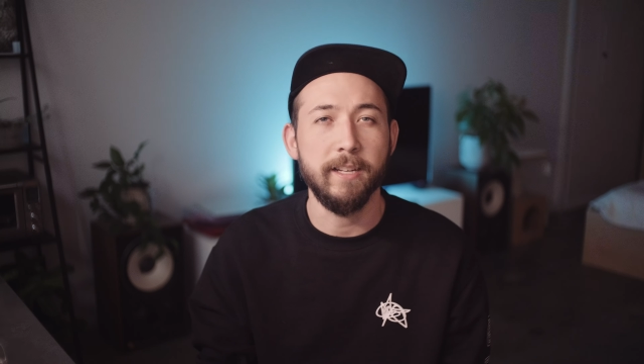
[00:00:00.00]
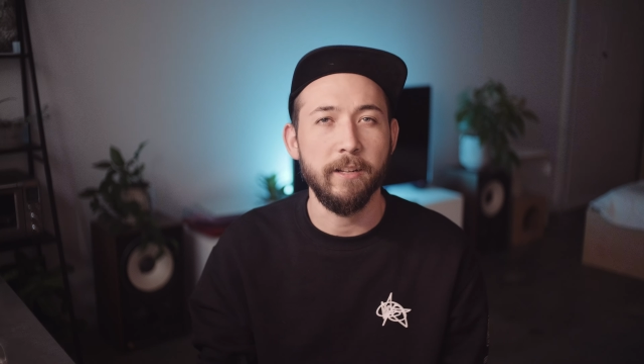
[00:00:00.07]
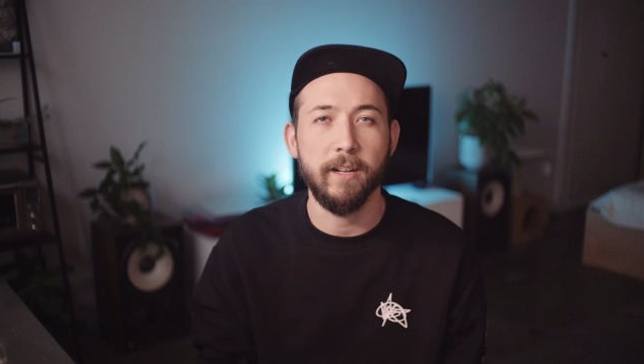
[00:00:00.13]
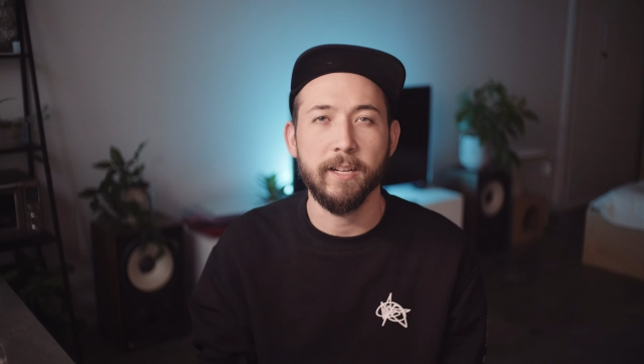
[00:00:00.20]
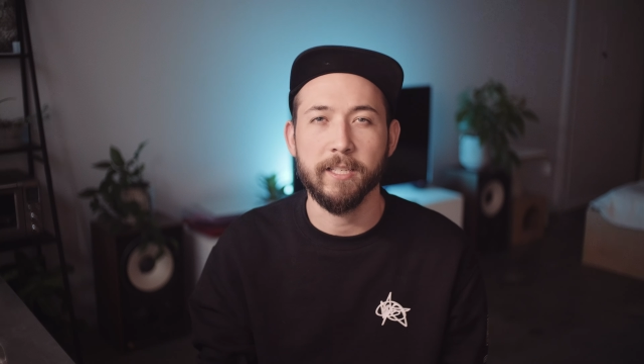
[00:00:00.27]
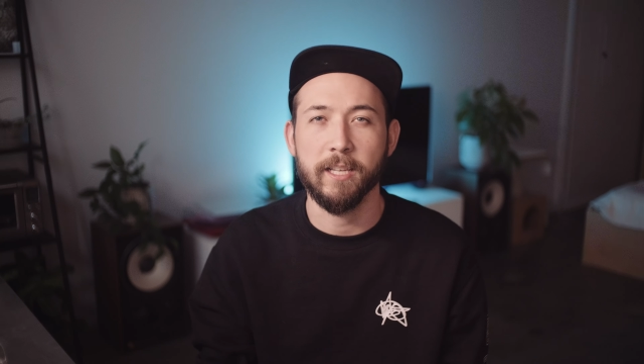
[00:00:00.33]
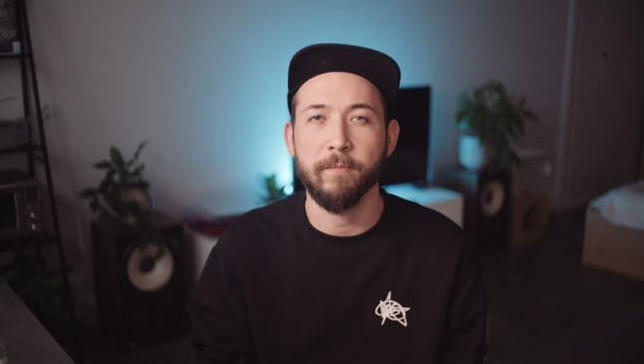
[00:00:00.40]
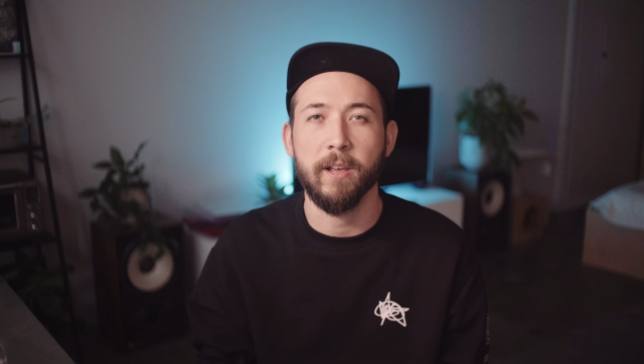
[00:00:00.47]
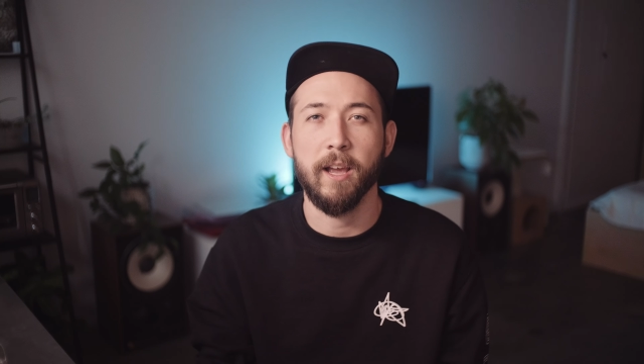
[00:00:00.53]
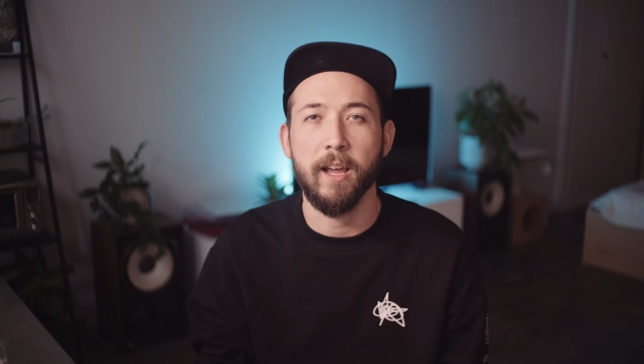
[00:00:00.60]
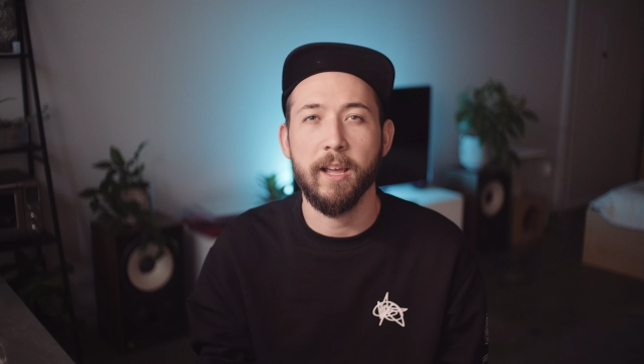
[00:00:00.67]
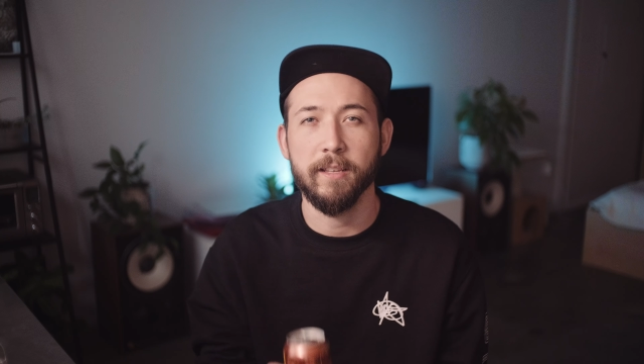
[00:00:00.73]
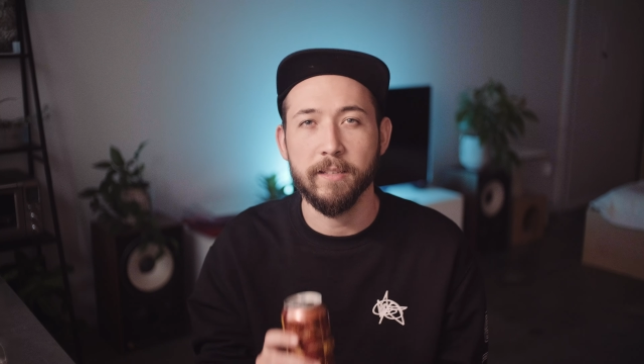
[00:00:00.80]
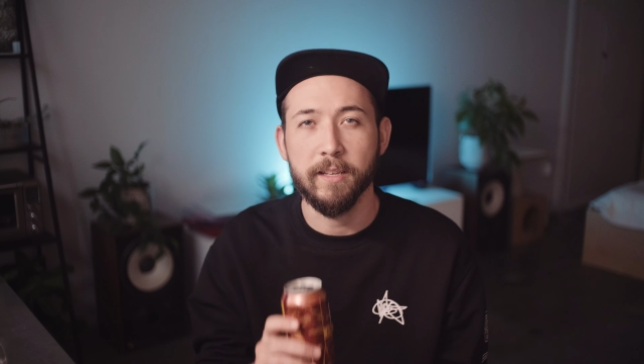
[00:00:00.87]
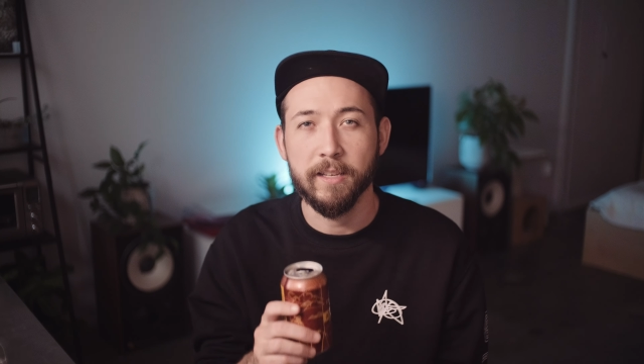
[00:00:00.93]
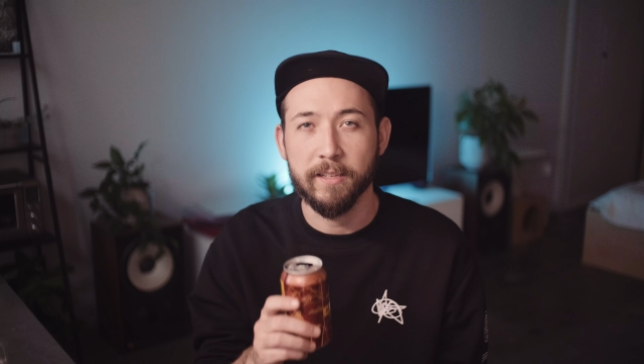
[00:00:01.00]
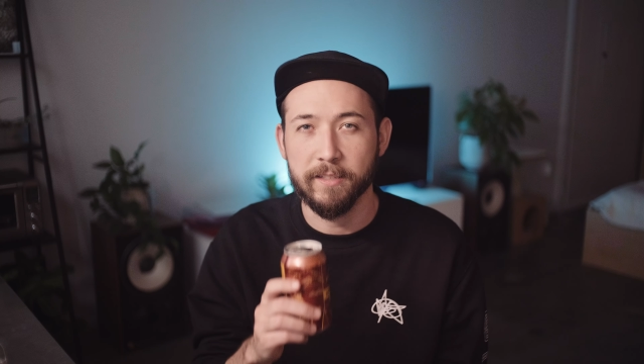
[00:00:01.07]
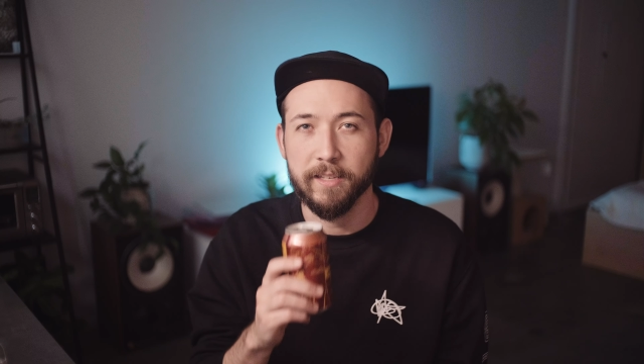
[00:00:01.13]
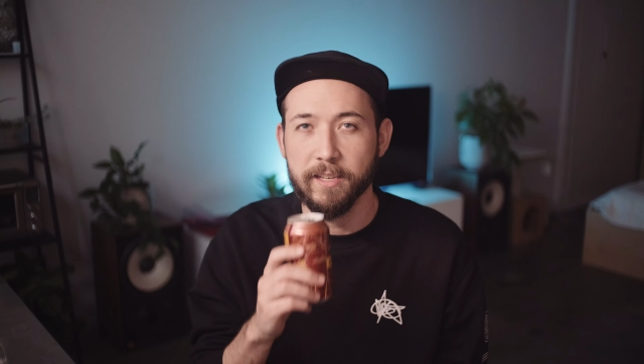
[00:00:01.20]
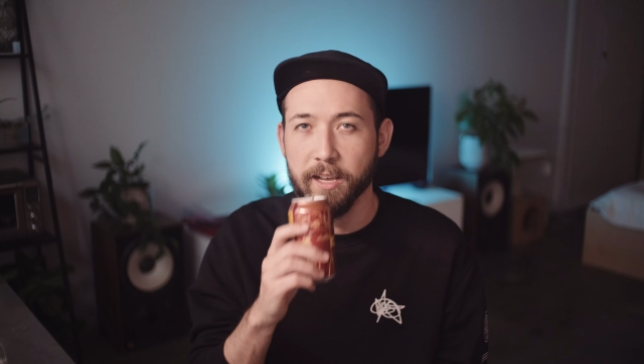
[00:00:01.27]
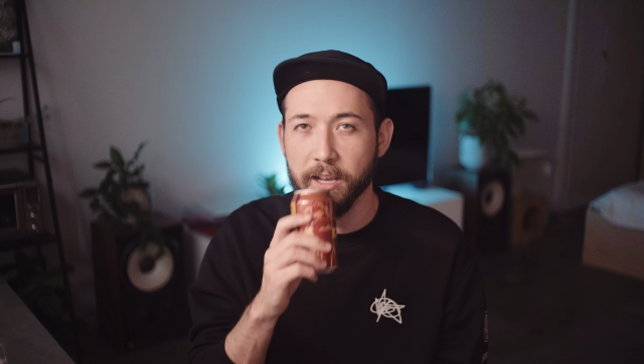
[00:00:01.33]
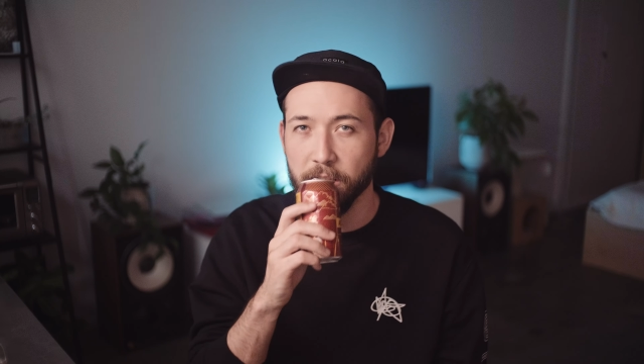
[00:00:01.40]
Until next time, guys,
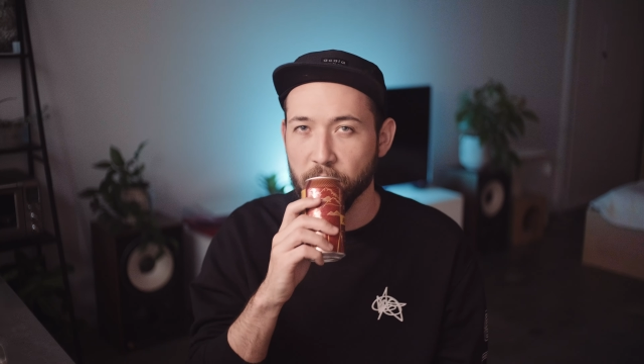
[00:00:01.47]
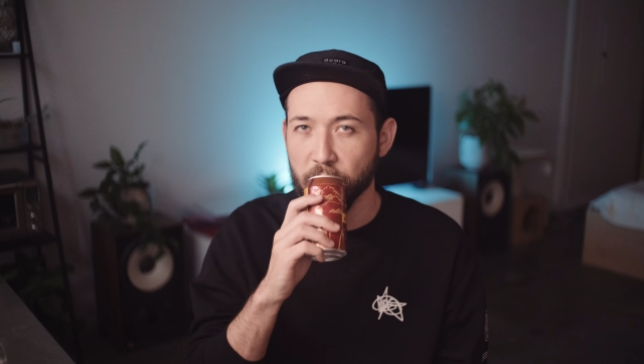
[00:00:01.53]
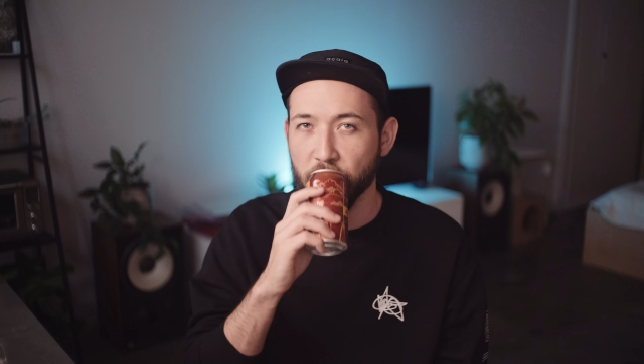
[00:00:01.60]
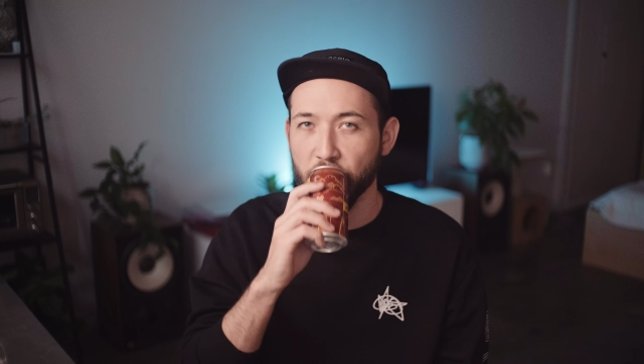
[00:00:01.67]
see ya.